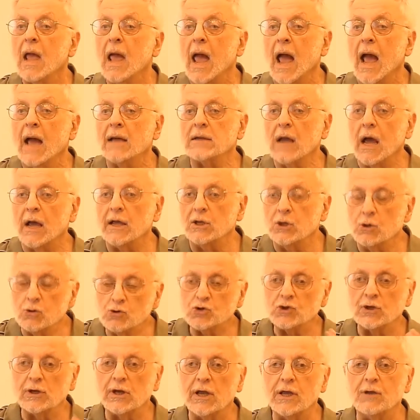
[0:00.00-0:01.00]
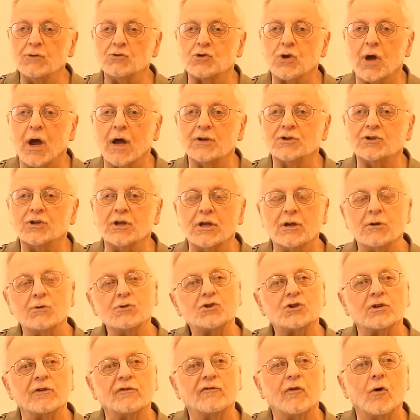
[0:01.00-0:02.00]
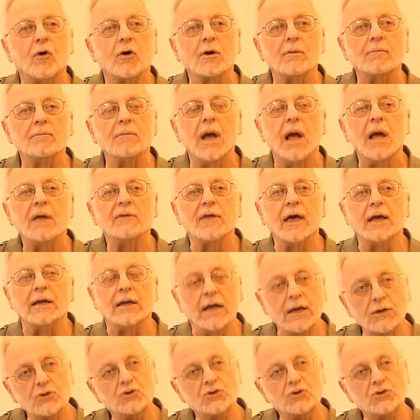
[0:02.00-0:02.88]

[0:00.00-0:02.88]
And I usually try to use the form that he